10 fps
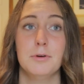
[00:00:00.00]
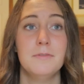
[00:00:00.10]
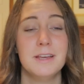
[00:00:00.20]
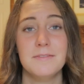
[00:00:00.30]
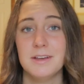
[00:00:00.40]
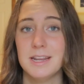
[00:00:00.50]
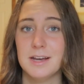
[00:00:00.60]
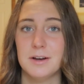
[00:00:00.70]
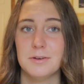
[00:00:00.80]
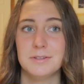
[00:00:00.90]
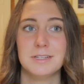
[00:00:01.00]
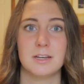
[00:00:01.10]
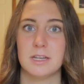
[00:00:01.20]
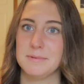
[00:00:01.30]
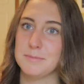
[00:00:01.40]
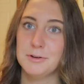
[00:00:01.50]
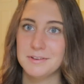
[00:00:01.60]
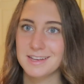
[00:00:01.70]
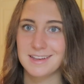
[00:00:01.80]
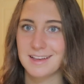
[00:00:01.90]
moving videos, because I'll be
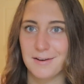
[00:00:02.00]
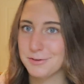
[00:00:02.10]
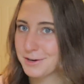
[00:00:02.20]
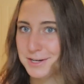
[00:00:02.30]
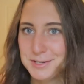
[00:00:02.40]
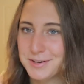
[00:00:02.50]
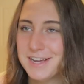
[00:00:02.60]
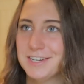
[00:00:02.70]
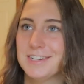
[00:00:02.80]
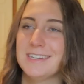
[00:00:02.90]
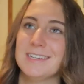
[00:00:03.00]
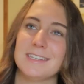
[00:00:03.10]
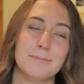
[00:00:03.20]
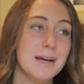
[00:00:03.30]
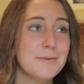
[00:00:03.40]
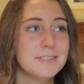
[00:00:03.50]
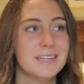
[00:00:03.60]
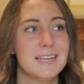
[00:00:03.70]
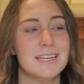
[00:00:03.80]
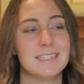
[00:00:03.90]
moving after graduation, some Bible
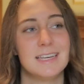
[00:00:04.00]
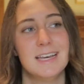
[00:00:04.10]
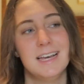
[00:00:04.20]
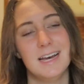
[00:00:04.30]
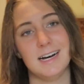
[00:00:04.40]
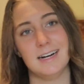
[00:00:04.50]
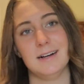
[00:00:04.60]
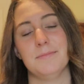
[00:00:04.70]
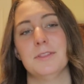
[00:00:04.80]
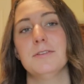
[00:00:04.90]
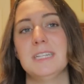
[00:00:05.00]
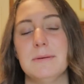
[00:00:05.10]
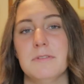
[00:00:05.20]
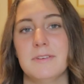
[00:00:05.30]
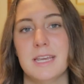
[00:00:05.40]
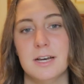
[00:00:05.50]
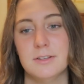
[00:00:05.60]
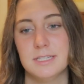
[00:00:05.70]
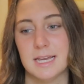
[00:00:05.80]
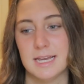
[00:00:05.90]
studies, um, those type of
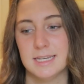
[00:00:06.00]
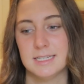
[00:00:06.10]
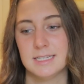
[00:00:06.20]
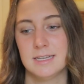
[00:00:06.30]
videos. And